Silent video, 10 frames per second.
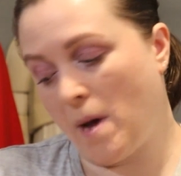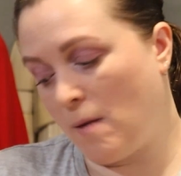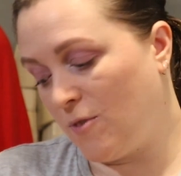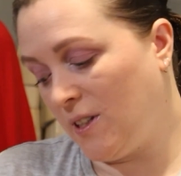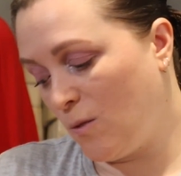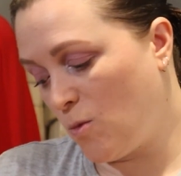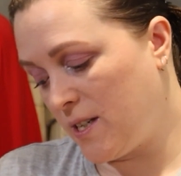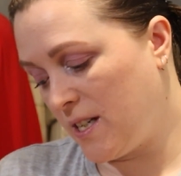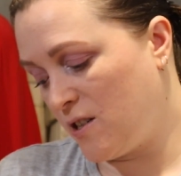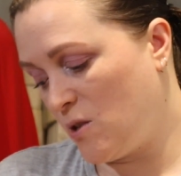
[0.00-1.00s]
I'm really
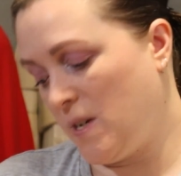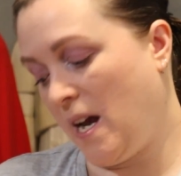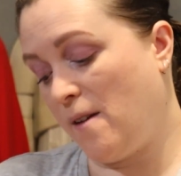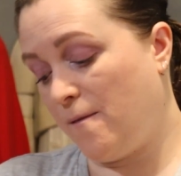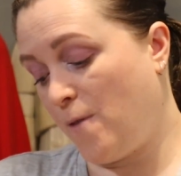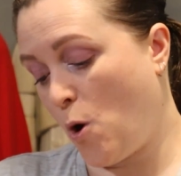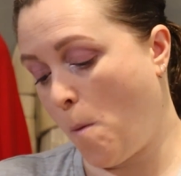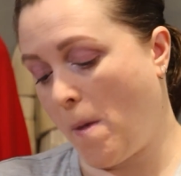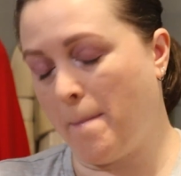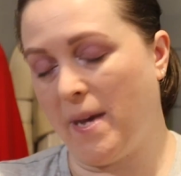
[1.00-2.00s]
wanting to do it out of
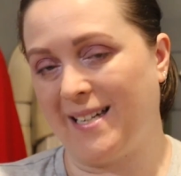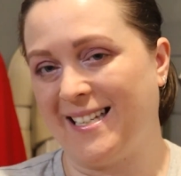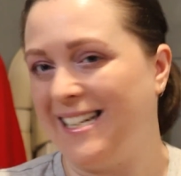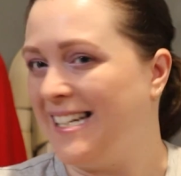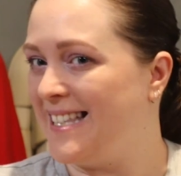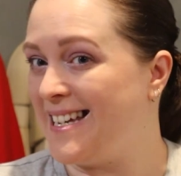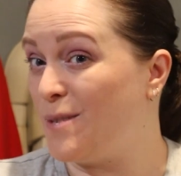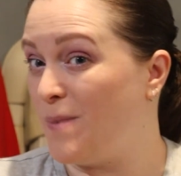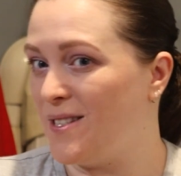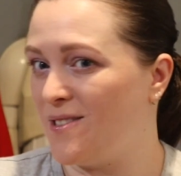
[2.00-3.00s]
foam, but that
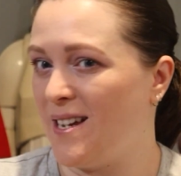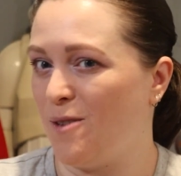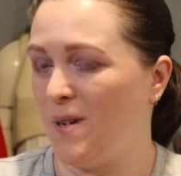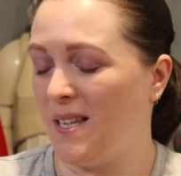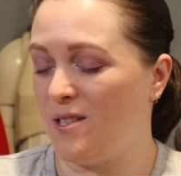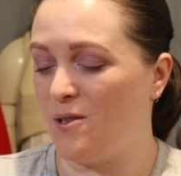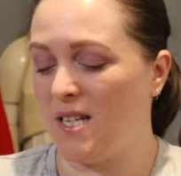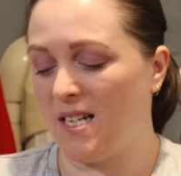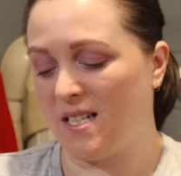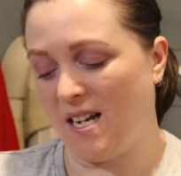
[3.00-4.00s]
depends on how well I do
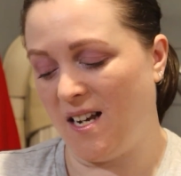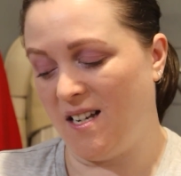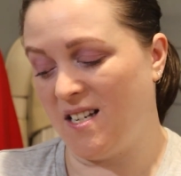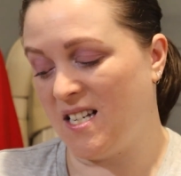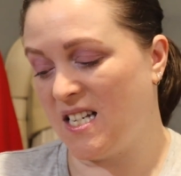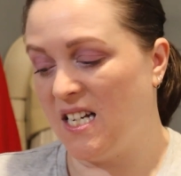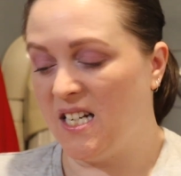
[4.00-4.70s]
that and